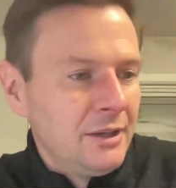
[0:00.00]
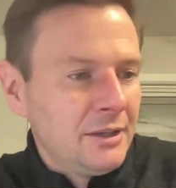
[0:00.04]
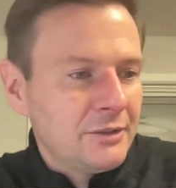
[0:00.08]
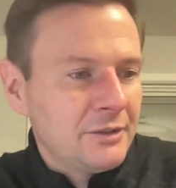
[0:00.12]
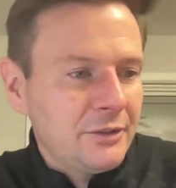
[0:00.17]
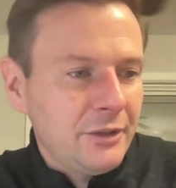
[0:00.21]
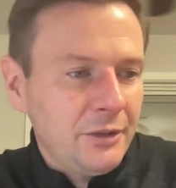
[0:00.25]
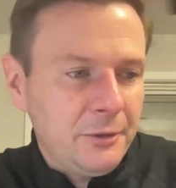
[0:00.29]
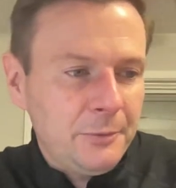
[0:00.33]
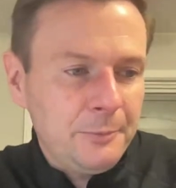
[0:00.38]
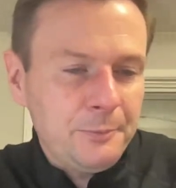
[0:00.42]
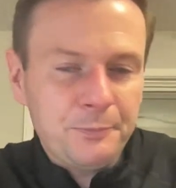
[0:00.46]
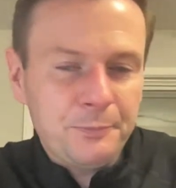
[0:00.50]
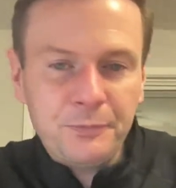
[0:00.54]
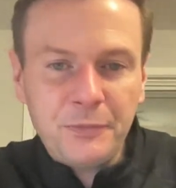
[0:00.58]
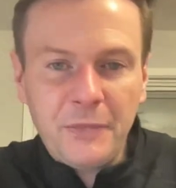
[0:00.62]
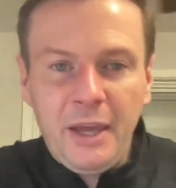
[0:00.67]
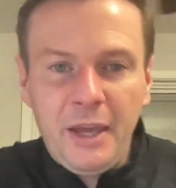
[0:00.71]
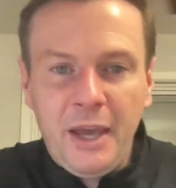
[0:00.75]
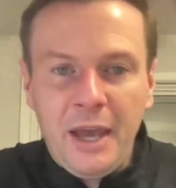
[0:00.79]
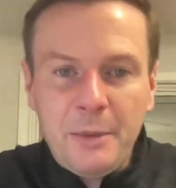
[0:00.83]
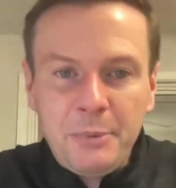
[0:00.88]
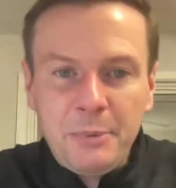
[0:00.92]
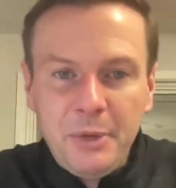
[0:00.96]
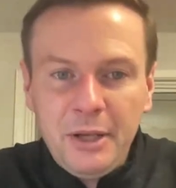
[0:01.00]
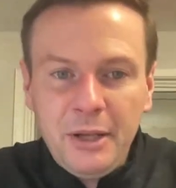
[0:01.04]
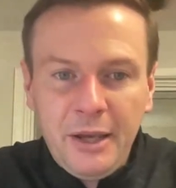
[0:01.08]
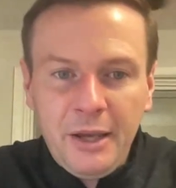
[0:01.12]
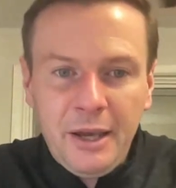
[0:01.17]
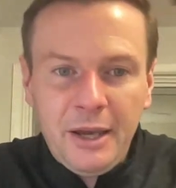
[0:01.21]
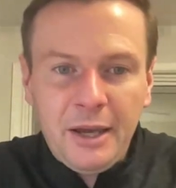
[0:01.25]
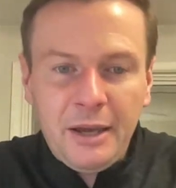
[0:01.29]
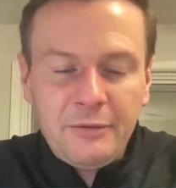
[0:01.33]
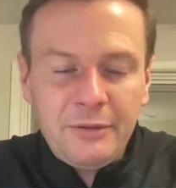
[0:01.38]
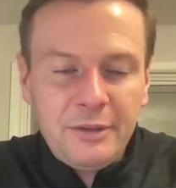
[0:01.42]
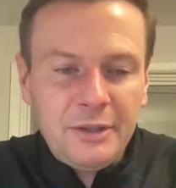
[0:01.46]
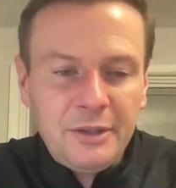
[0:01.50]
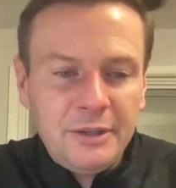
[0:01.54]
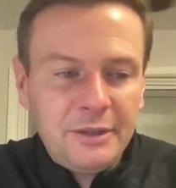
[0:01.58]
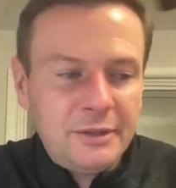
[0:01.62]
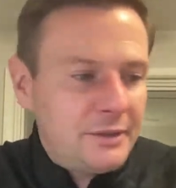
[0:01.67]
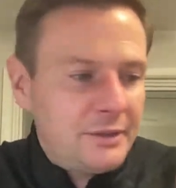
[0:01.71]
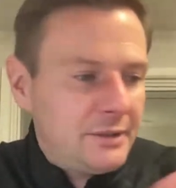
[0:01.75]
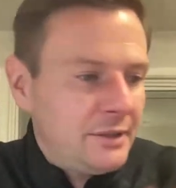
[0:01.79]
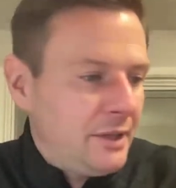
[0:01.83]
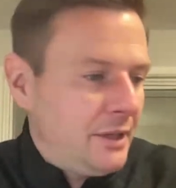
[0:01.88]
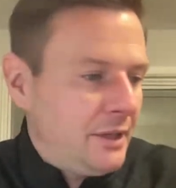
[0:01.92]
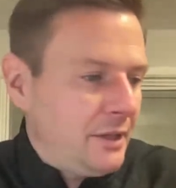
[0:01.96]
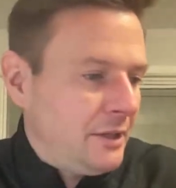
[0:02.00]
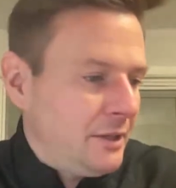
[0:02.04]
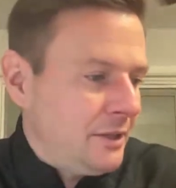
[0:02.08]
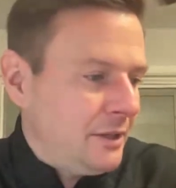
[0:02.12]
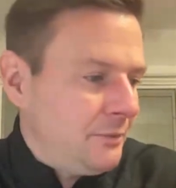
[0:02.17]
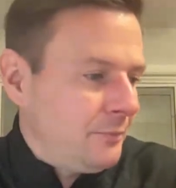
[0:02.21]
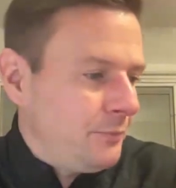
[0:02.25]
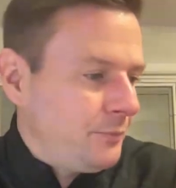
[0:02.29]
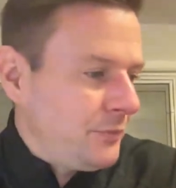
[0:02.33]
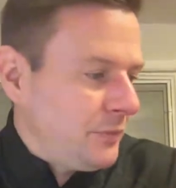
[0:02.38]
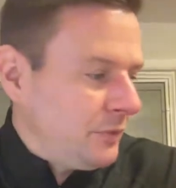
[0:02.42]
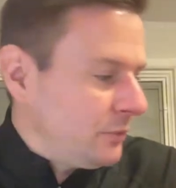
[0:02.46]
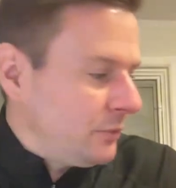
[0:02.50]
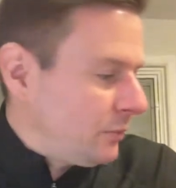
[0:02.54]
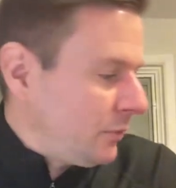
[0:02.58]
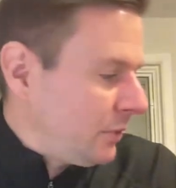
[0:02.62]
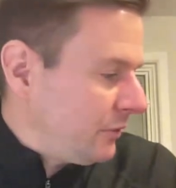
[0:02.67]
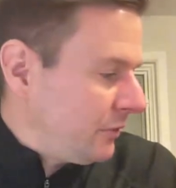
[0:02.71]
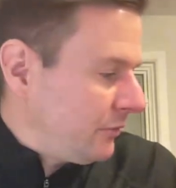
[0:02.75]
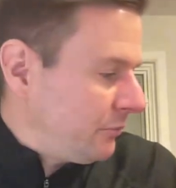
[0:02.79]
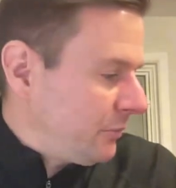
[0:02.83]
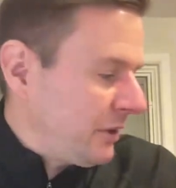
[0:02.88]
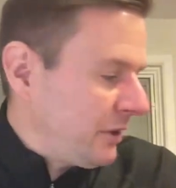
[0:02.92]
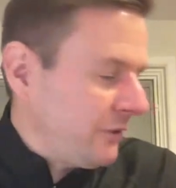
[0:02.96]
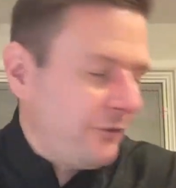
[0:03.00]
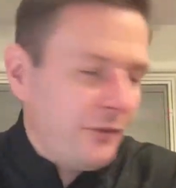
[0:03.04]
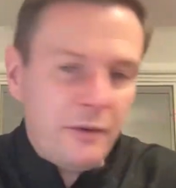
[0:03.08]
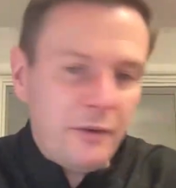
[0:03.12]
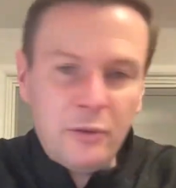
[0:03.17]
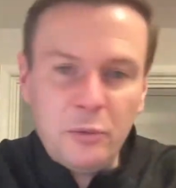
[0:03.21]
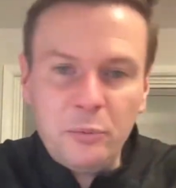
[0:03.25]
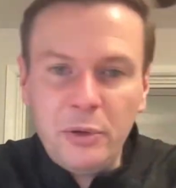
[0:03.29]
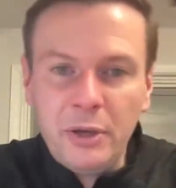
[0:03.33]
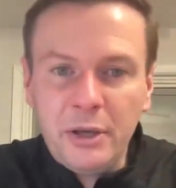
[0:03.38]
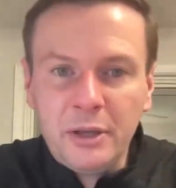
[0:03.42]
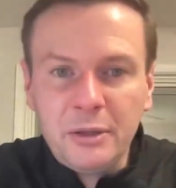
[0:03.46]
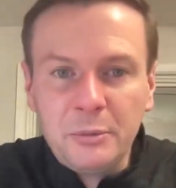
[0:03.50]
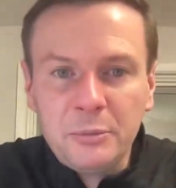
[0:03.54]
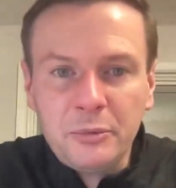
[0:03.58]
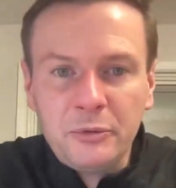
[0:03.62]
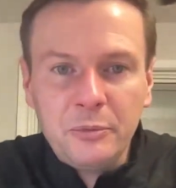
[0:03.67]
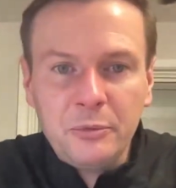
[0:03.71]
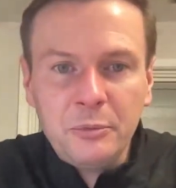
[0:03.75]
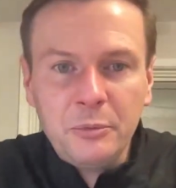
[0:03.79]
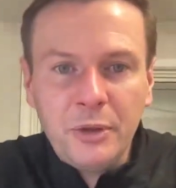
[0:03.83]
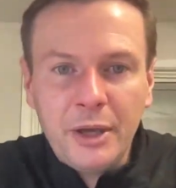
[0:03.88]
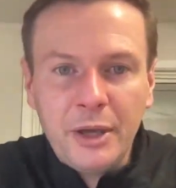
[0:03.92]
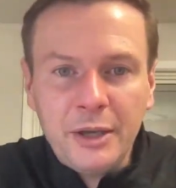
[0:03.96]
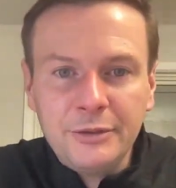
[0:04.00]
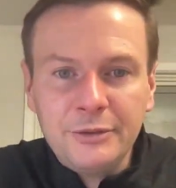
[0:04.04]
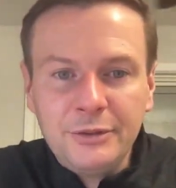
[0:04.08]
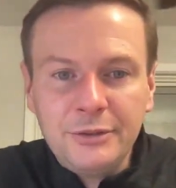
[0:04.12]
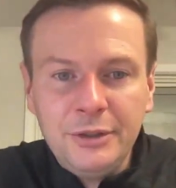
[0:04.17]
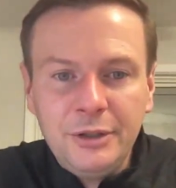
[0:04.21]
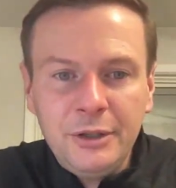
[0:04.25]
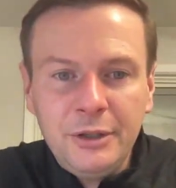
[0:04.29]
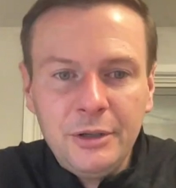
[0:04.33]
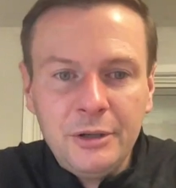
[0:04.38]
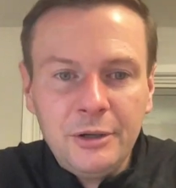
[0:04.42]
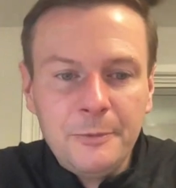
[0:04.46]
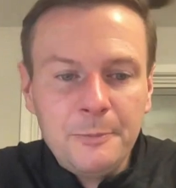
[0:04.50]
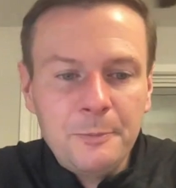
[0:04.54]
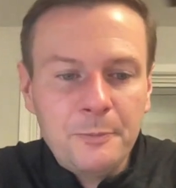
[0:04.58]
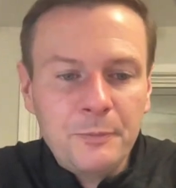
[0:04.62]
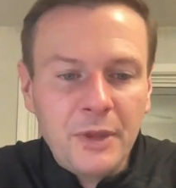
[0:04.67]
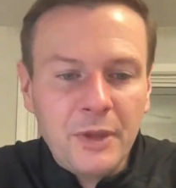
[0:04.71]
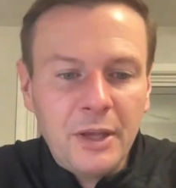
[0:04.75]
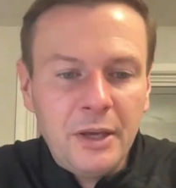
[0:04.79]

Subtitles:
So happy to have this. It was one of my favorite pickups from last year.